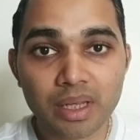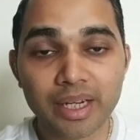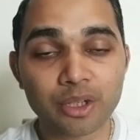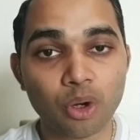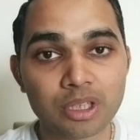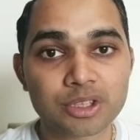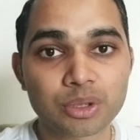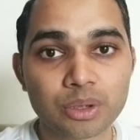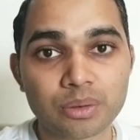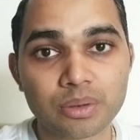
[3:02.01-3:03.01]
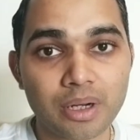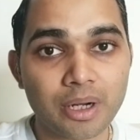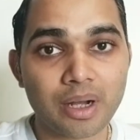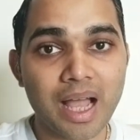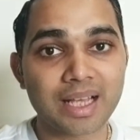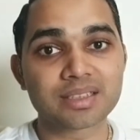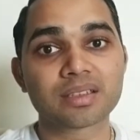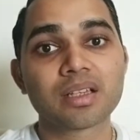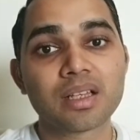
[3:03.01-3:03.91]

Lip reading: It also has